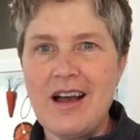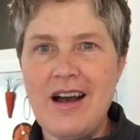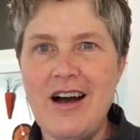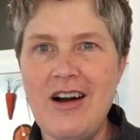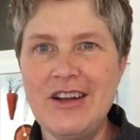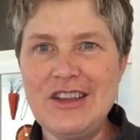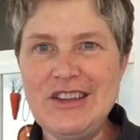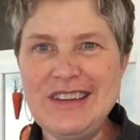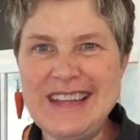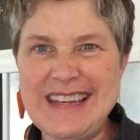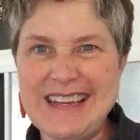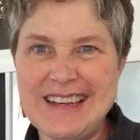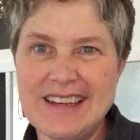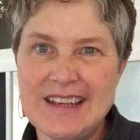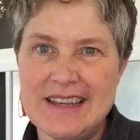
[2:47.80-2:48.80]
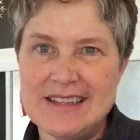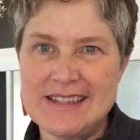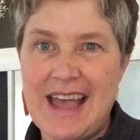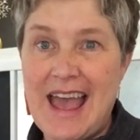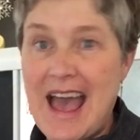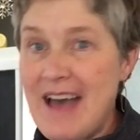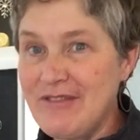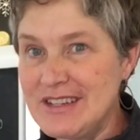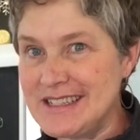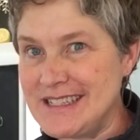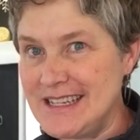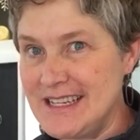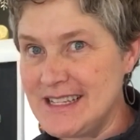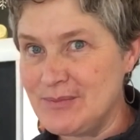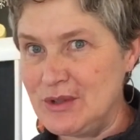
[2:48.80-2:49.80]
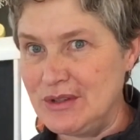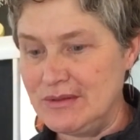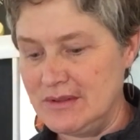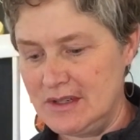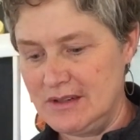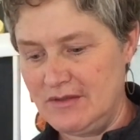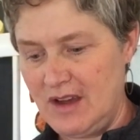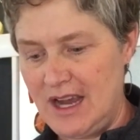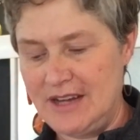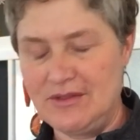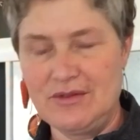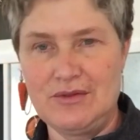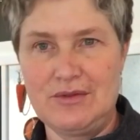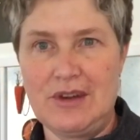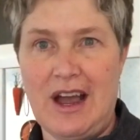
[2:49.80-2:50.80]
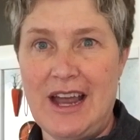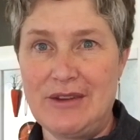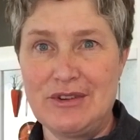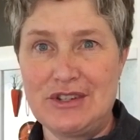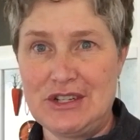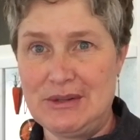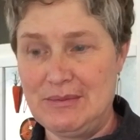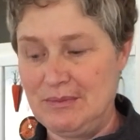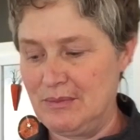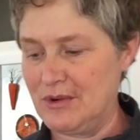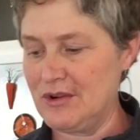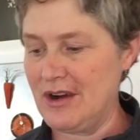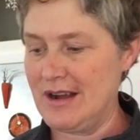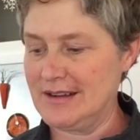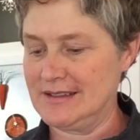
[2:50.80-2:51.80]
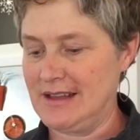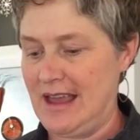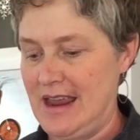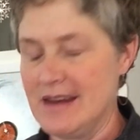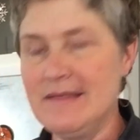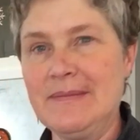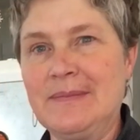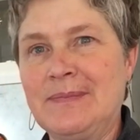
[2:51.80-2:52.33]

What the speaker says: All you need is a ½ teaspoon of hydrogen peroxide